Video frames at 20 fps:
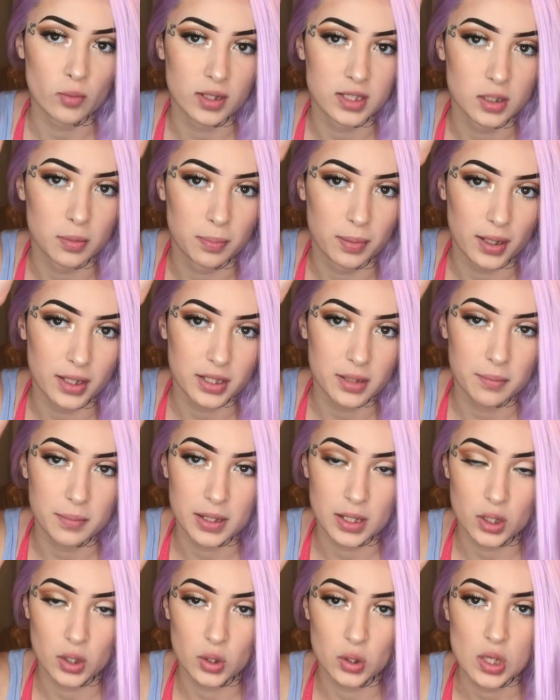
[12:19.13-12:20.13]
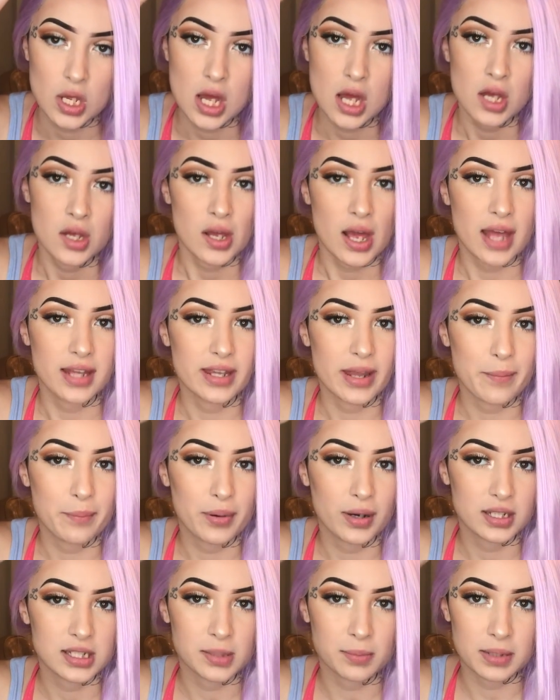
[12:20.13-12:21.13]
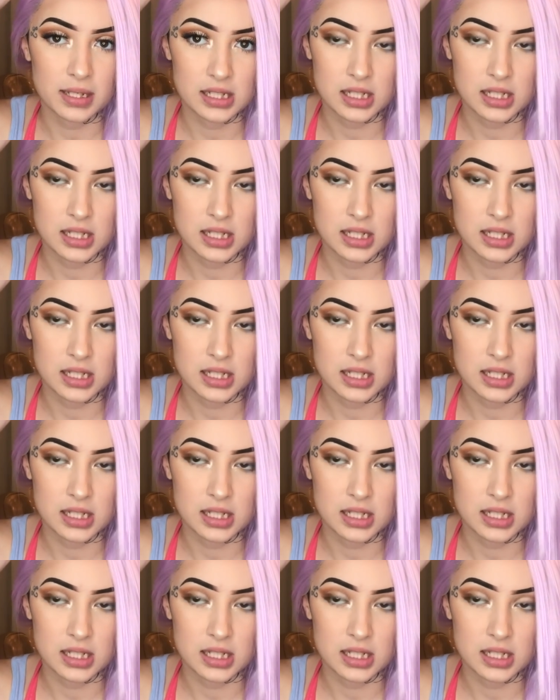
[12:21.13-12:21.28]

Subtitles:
I want to pluck the middle and then put some